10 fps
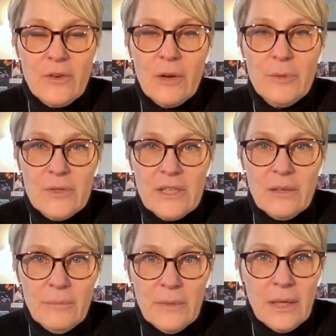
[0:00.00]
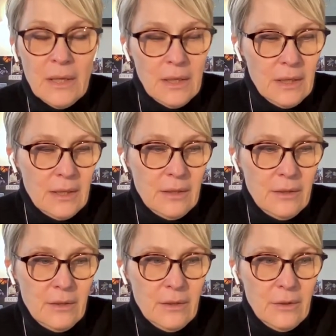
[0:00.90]
so a museum,
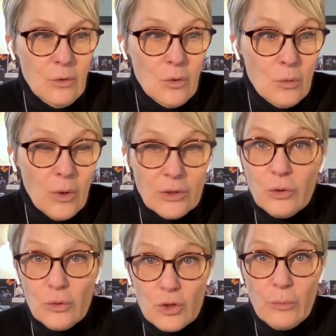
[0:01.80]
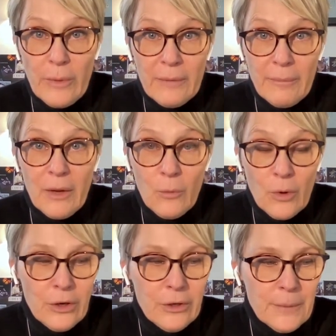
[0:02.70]
who wanted to show my
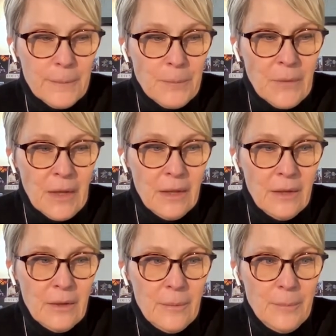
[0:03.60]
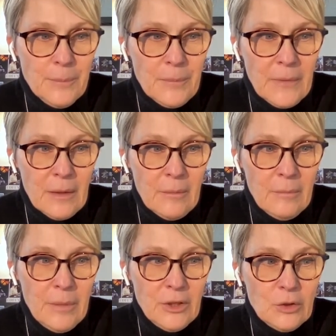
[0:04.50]
work.
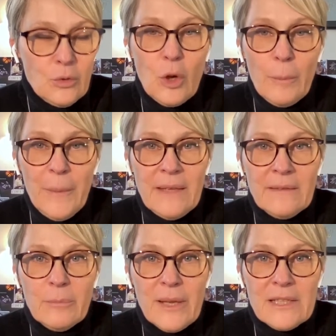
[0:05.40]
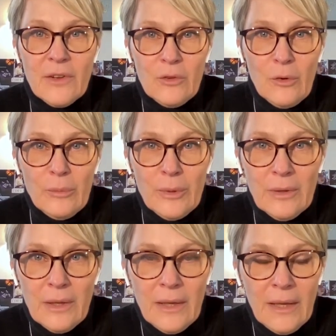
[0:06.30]
But to compete, the Place Vendôme,
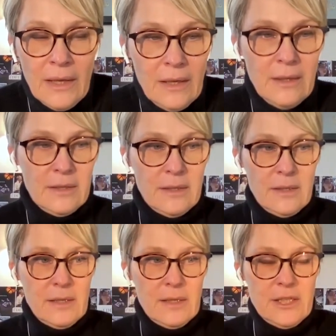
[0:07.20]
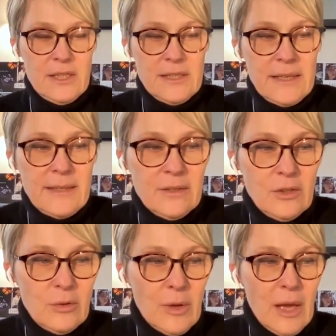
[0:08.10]
she said that
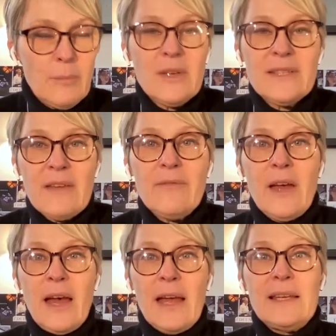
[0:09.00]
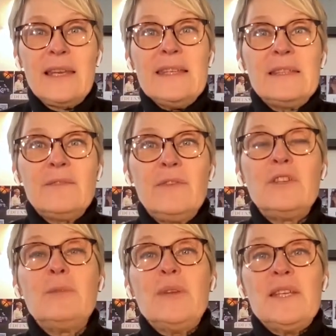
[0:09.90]
I must have at least
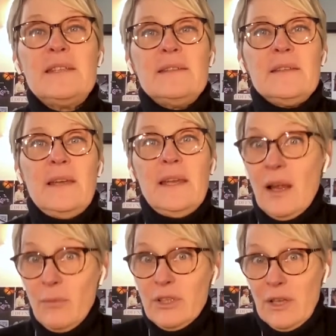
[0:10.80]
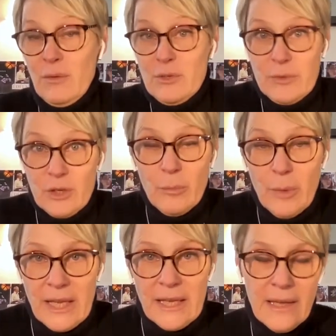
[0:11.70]
50 pieces, and I was with no
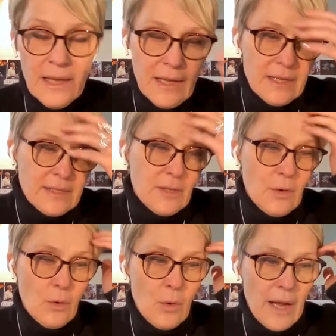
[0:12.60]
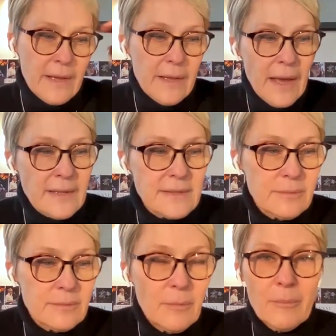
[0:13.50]
money. So I asked
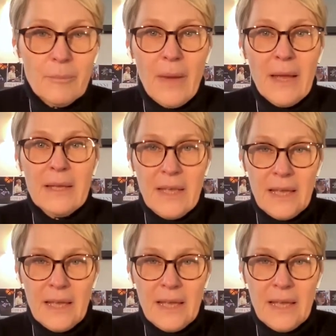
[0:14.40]
my